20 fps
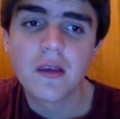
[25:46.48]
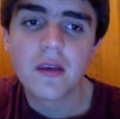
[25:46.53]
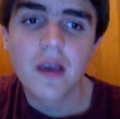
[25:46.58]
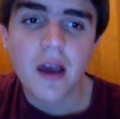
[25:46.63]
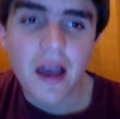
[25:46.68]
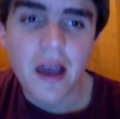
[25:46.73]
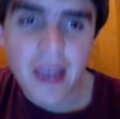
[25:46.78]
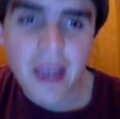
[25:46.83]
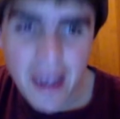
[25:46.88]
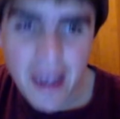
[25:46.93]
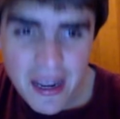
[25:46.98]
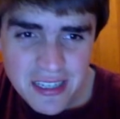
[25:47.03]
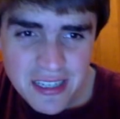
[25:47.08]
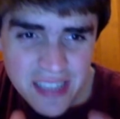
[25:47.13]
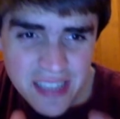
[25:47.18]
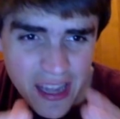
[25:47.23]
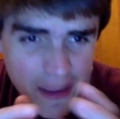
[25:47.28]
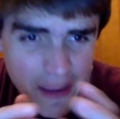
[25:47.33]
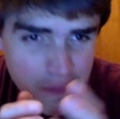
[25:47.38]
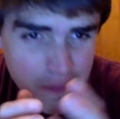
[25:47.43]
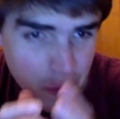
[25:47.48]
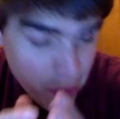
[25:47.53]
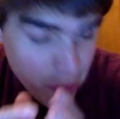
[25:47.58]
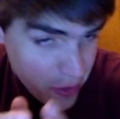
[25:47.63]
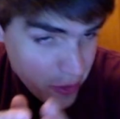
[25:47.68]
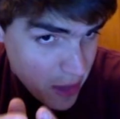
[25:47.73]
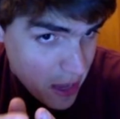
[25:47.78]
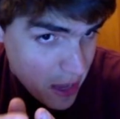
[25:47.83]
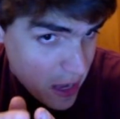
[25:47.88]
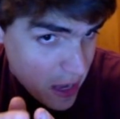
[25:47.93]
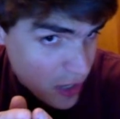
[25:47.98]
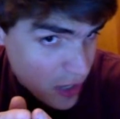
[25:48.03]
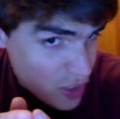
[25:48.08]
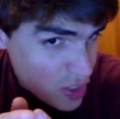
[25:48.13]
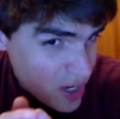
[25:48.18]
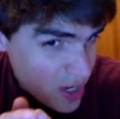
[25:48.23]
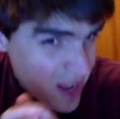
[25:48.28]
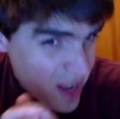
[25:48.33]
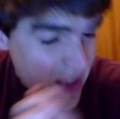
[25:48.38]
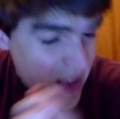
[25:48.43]
I had to gain both the
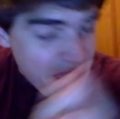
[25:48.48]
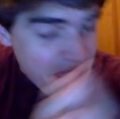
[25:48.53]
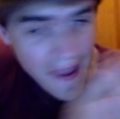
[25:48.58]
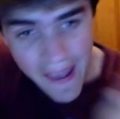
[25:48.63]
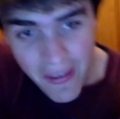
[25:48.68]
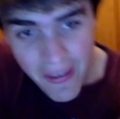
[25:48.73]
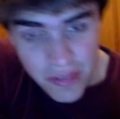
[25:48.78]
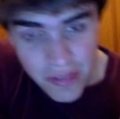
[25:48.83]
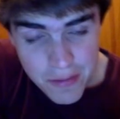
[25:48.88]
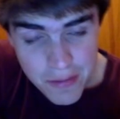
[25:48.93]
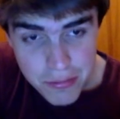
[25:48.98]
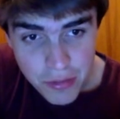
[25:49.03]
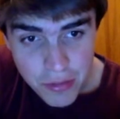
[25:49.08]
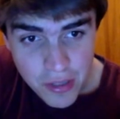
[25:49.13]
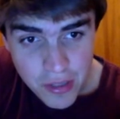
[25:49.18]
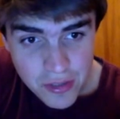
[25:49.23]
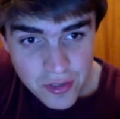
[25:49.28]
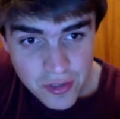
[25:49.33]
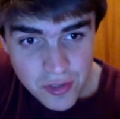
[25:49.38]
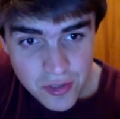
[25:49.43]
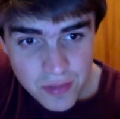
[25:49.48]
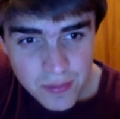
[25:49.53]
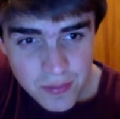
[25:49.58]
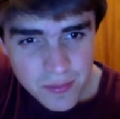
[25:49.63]
H and the plus.